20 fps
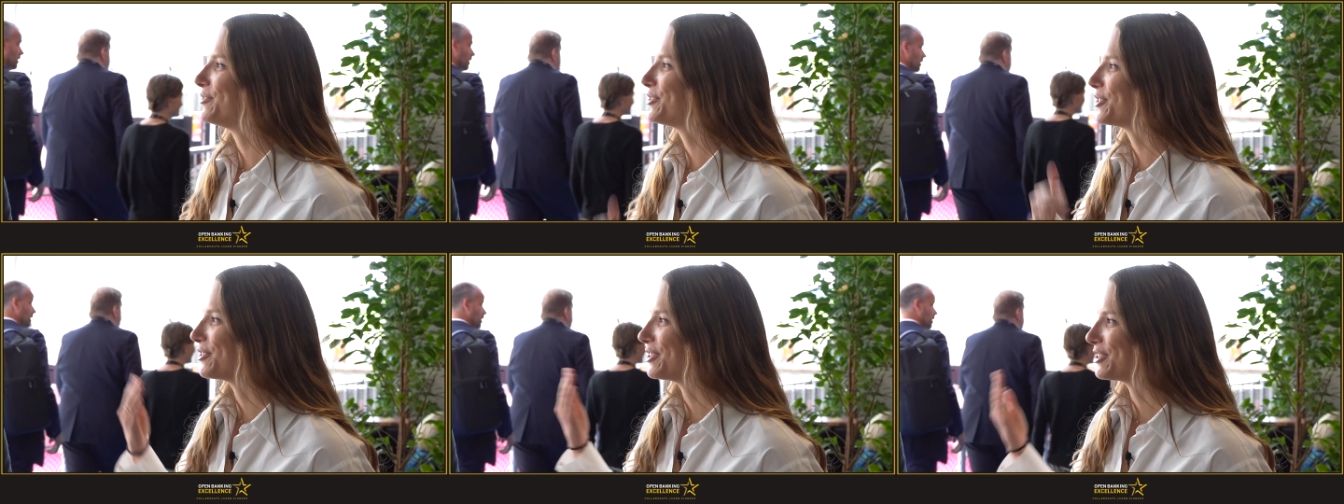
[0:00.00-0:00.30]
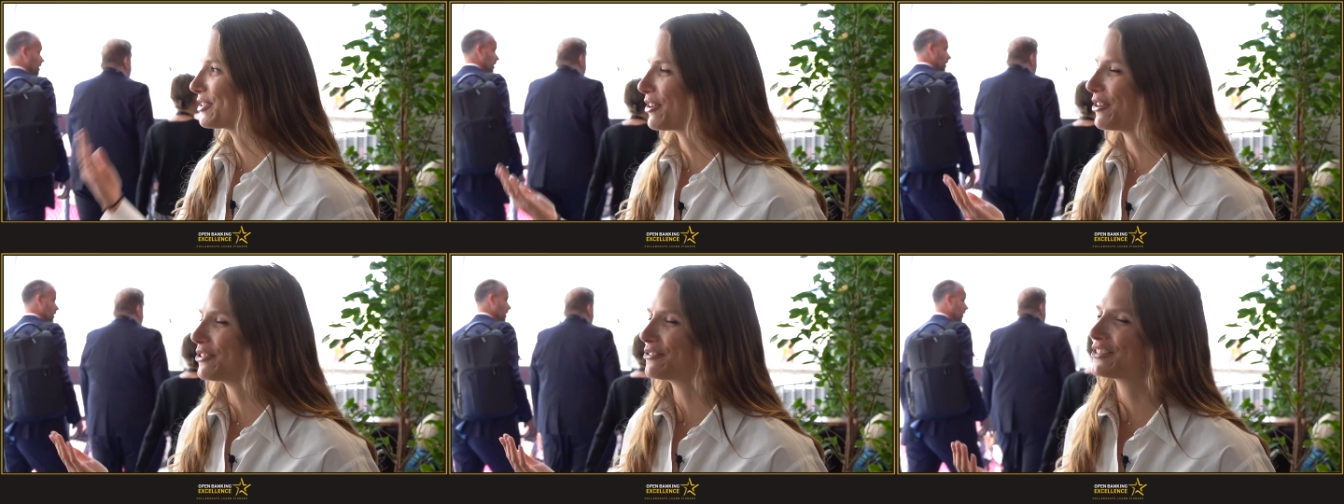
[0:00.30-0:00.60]
So
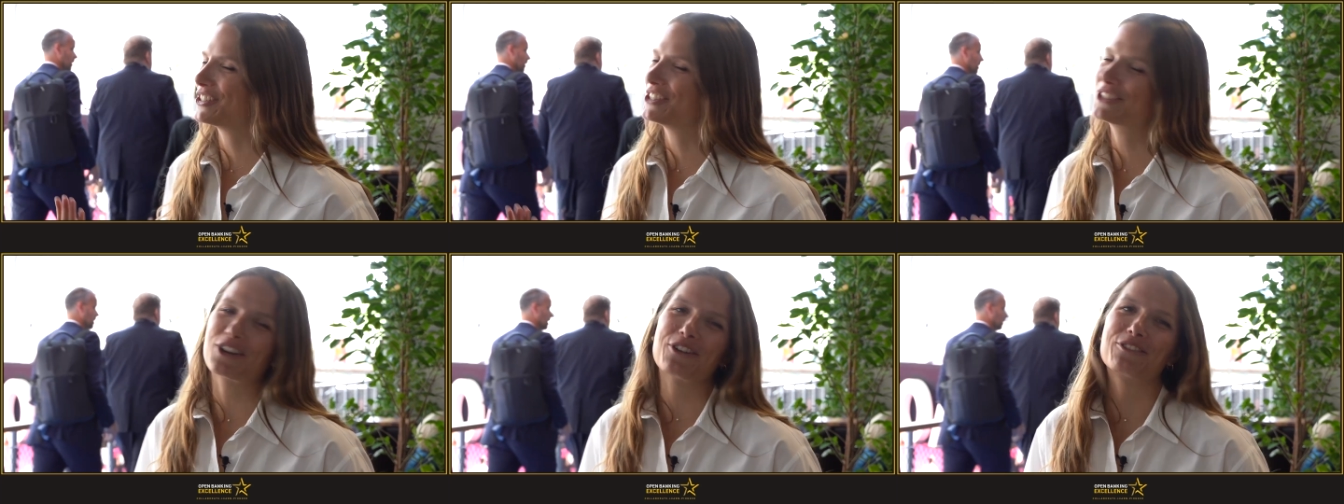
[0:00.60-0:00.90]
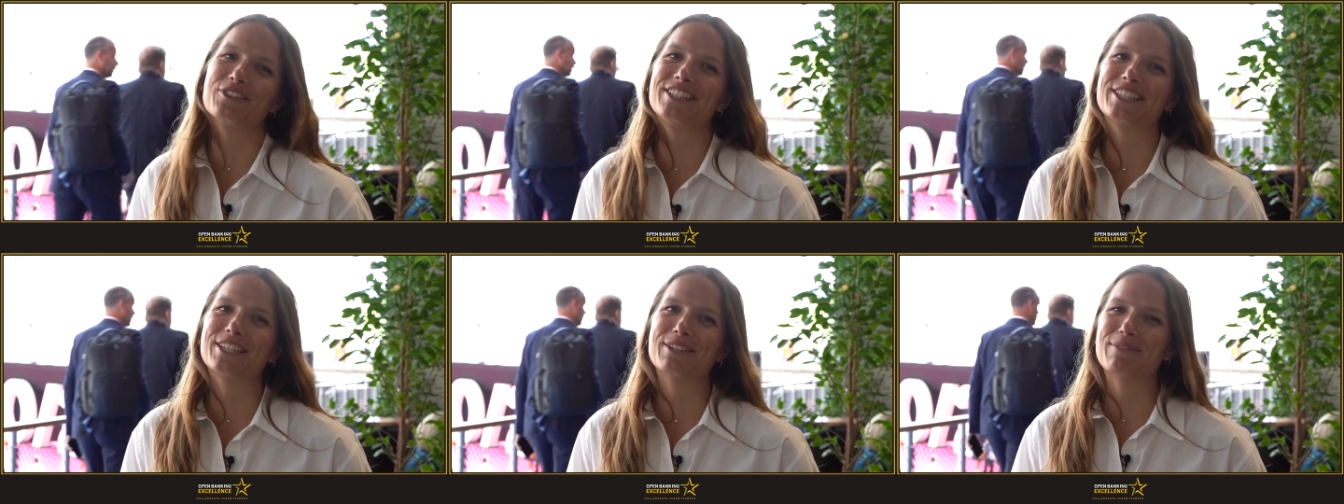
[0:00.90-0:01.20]
this conference
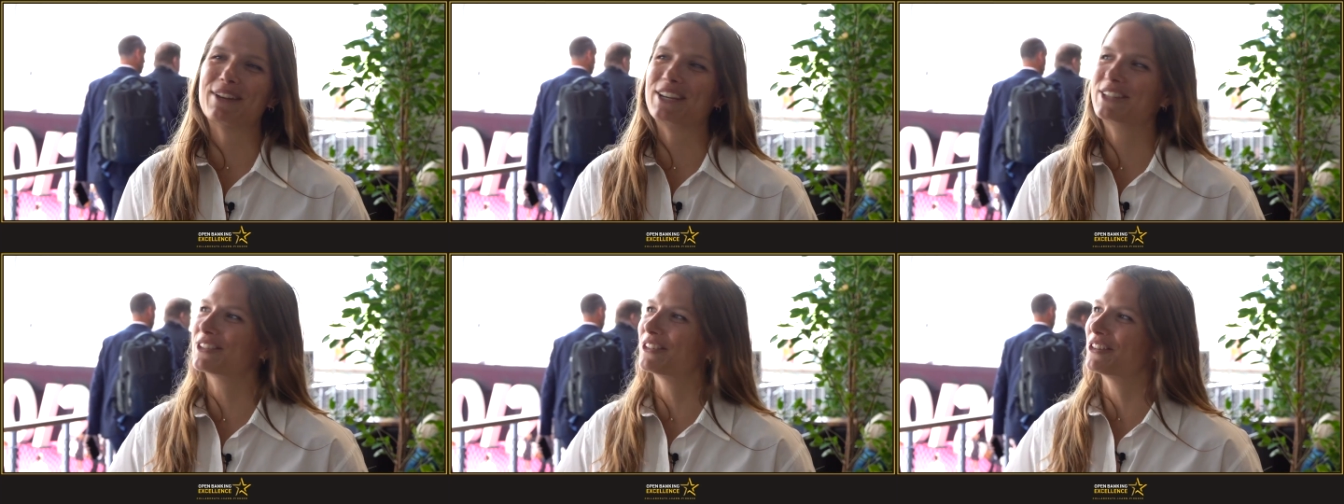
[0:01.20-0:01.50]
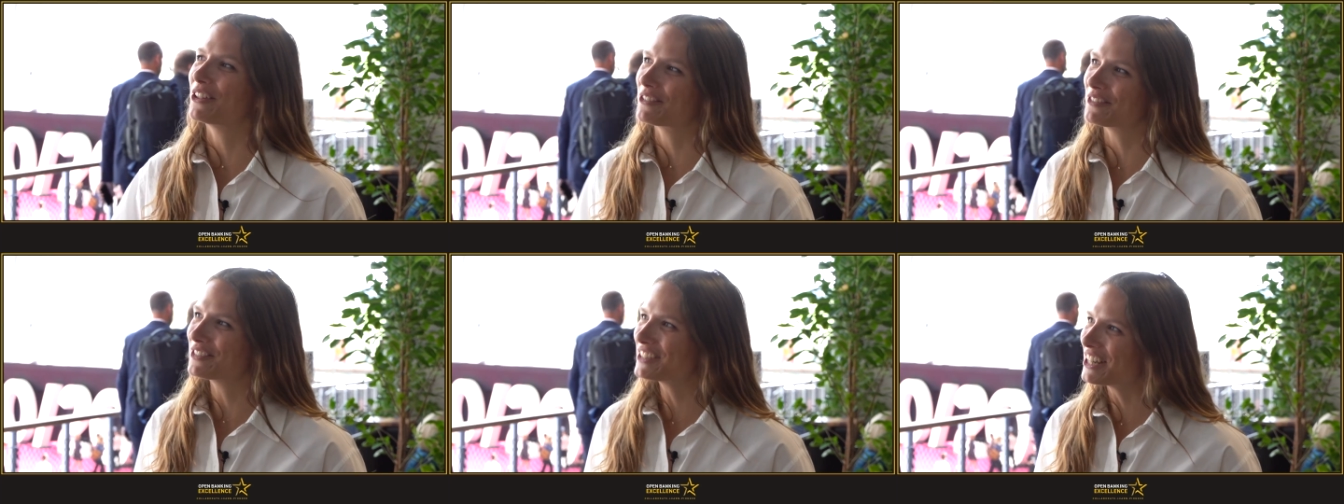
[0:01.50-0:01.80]
obviously makes
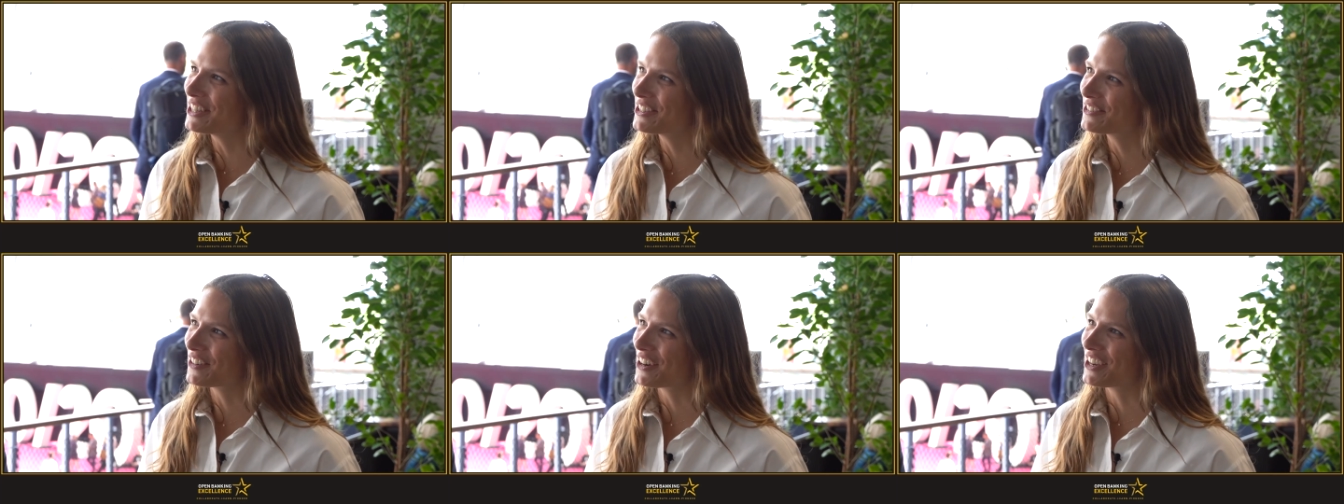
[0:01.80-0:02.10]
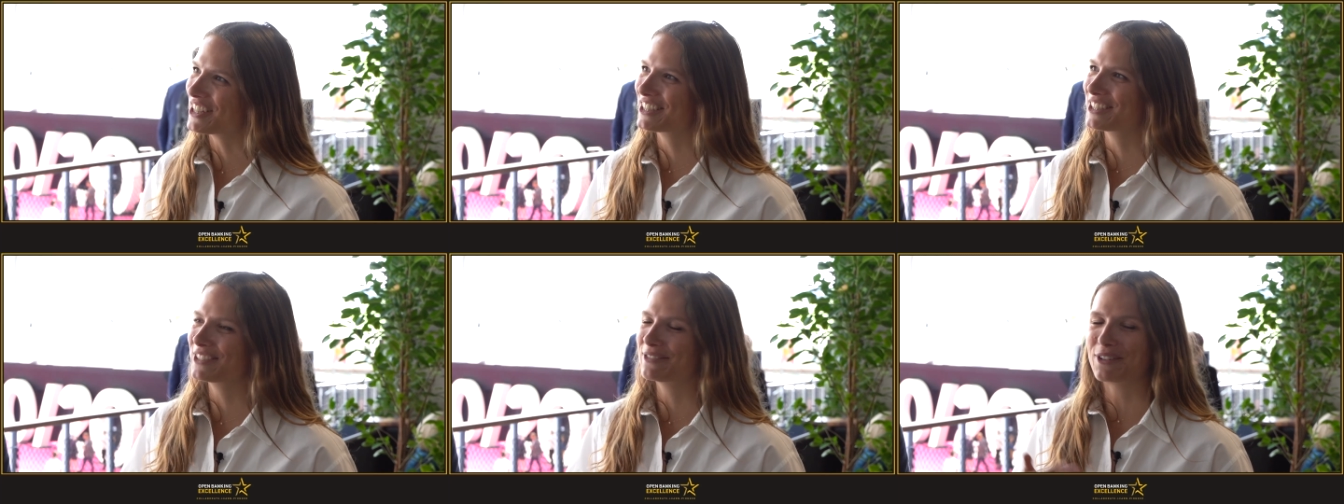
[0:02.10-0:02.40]
a lot of sense for
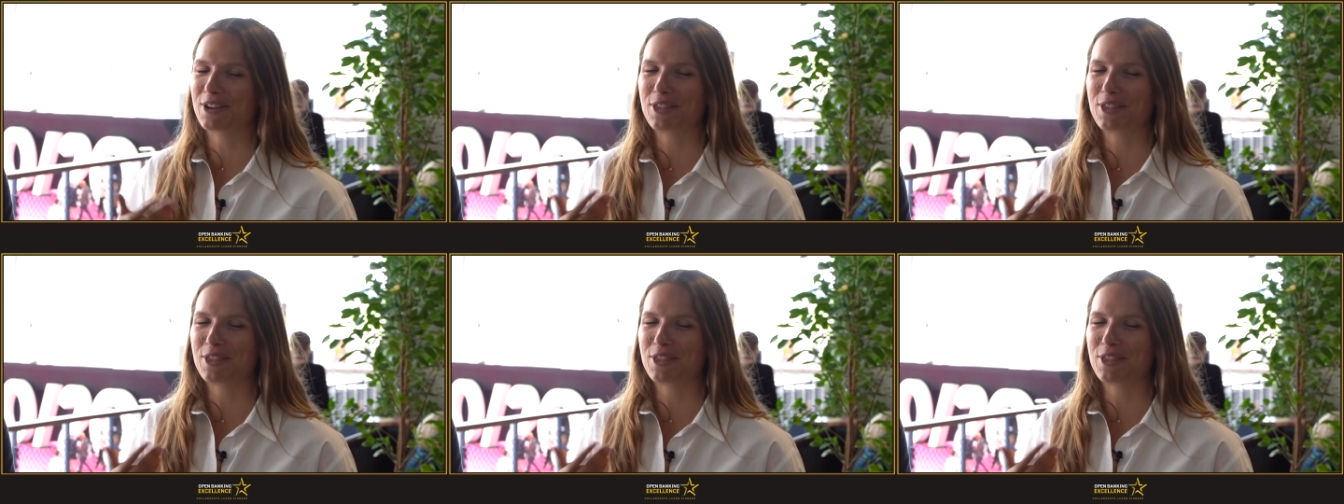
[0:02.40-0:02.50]
us.